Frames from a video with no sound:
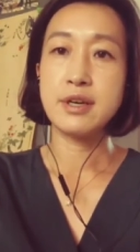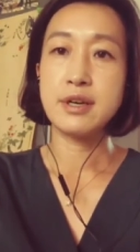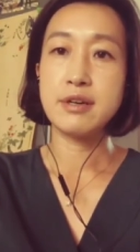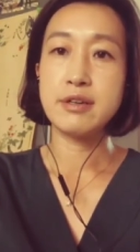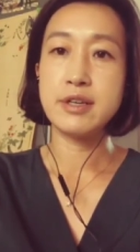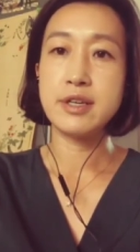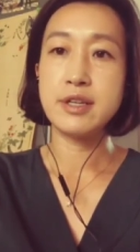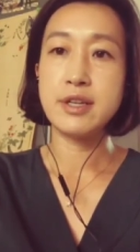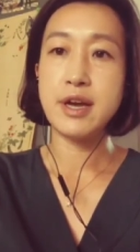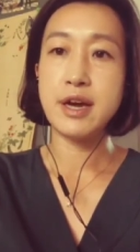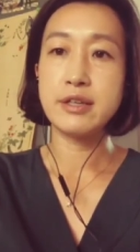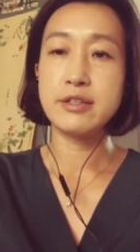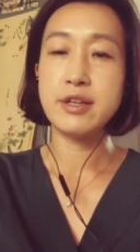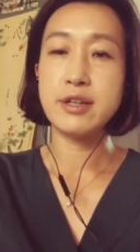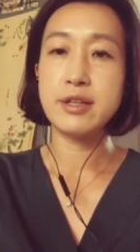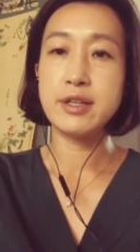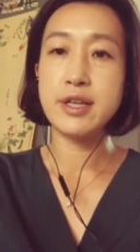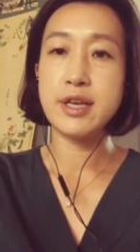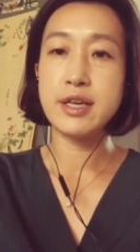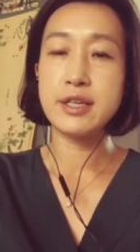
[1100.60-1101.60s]
In the other
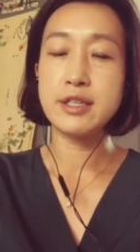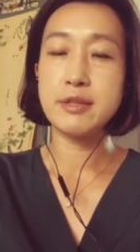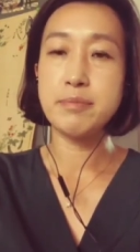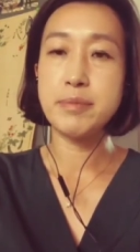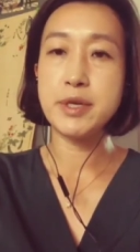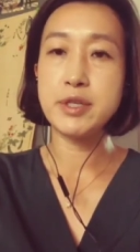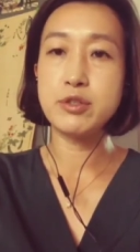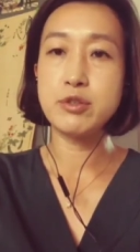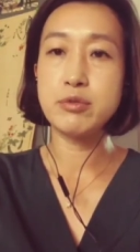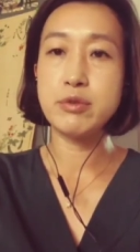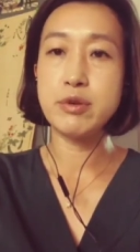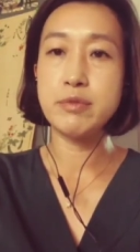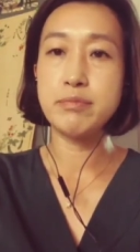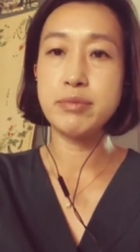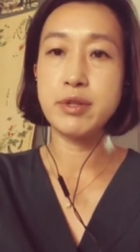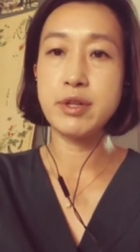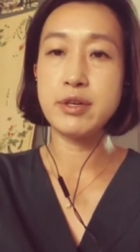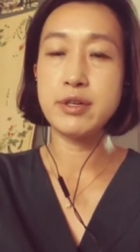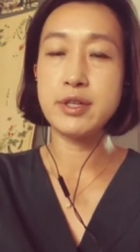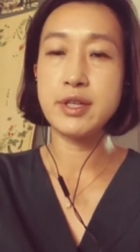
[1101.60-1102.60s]
league between
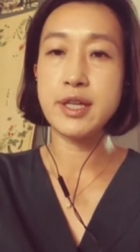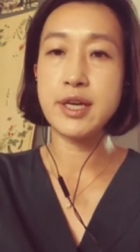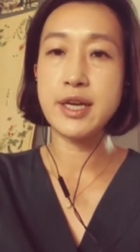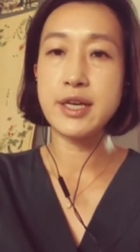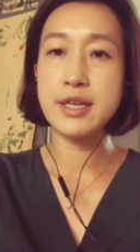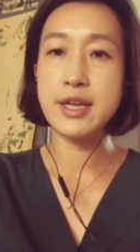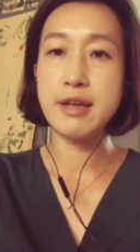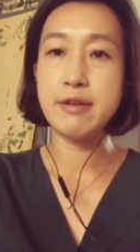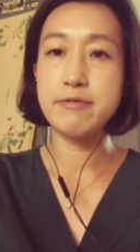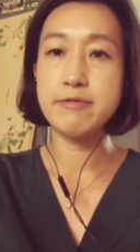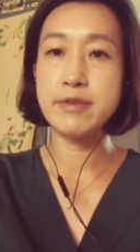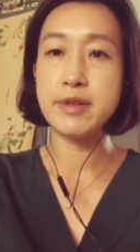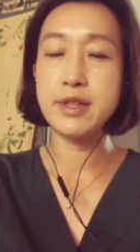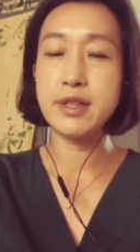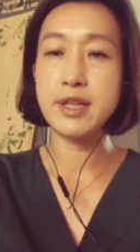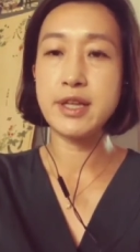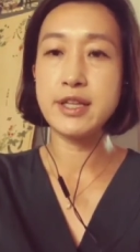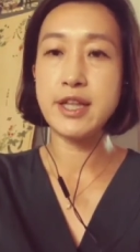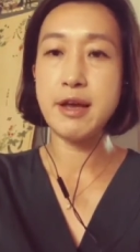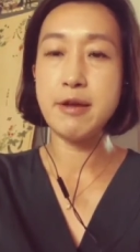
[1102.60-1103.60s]
Brooklyn and
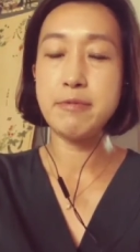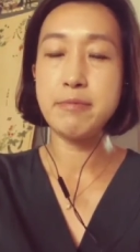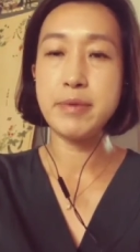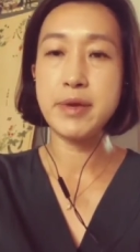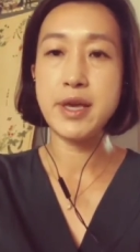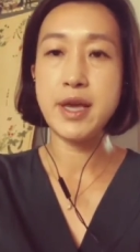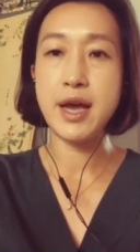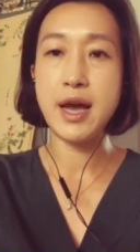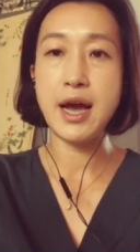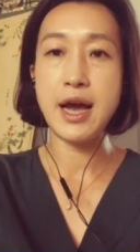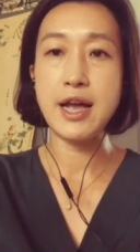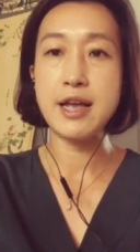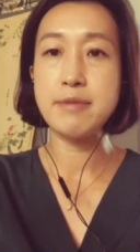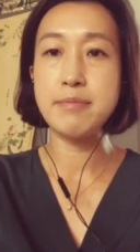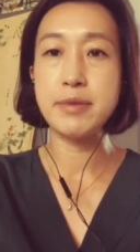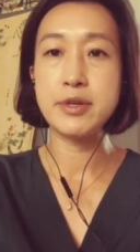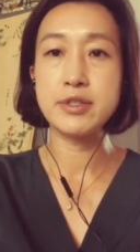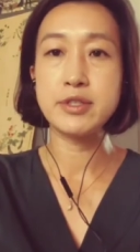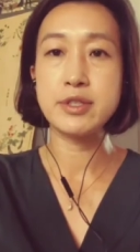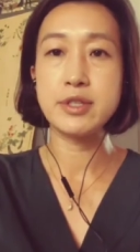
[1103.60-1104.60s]
Philadelphia, I
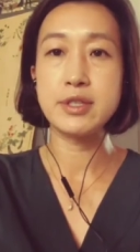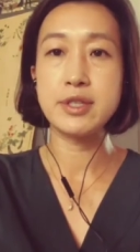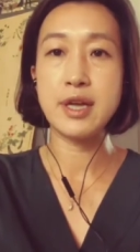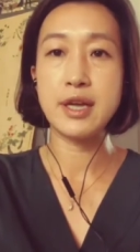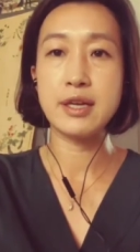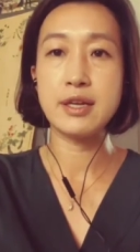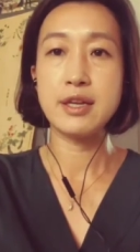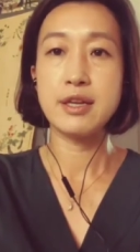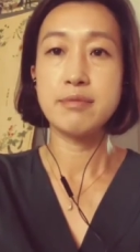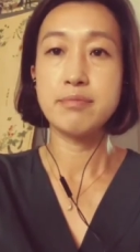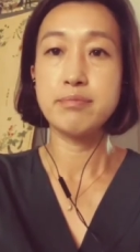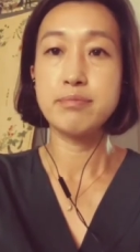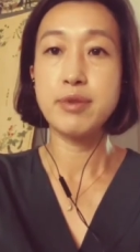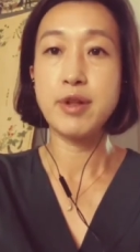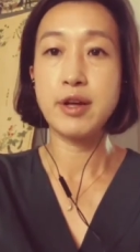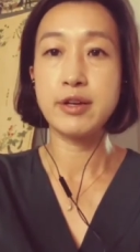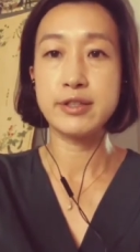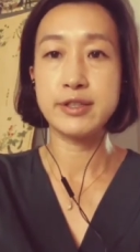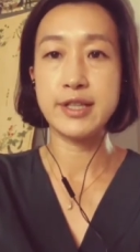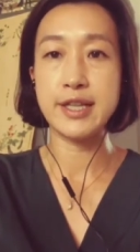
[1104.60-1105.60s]
must take
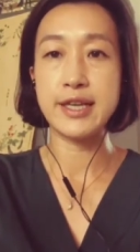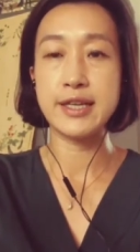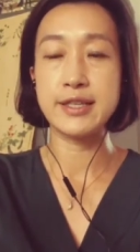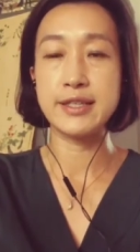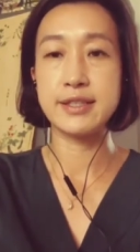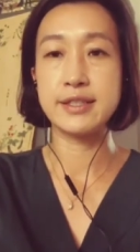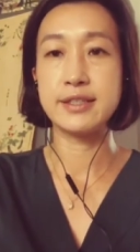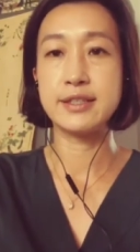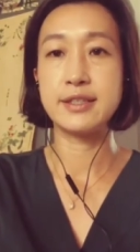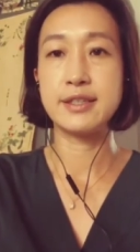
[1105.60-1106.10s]
Brooklyn.